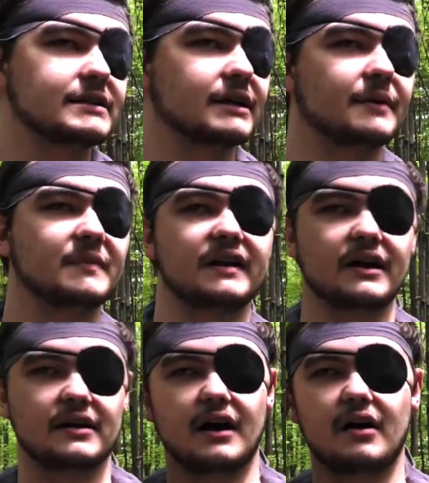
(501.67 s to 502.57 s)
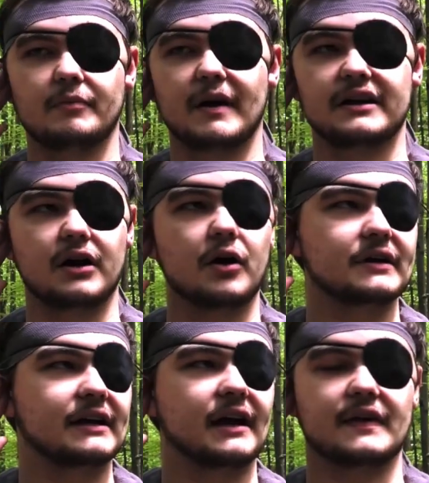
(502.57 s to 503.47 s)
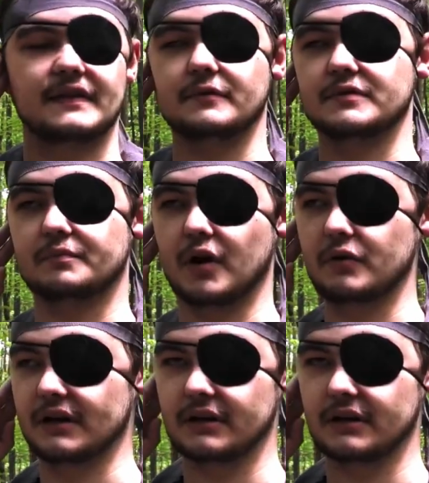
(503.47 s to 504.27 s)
at 13 and ends with me at 21.